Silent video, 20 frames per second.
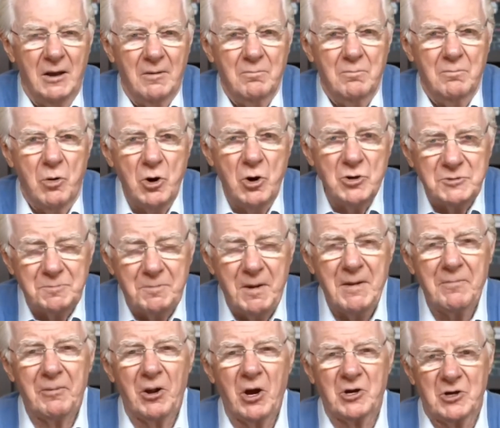Most
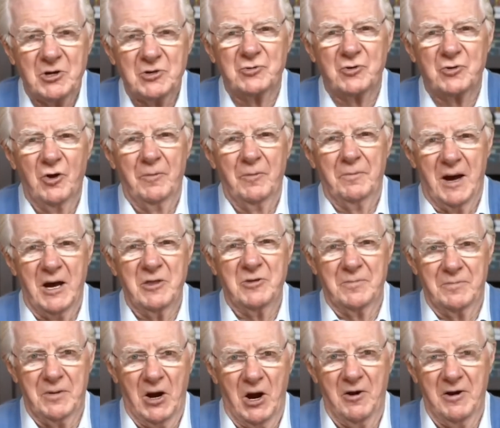people are controlled by their
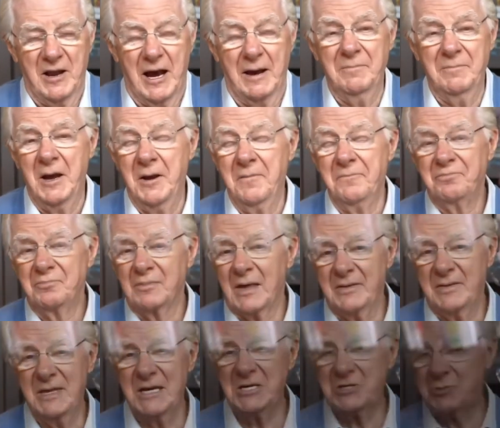paradigm. This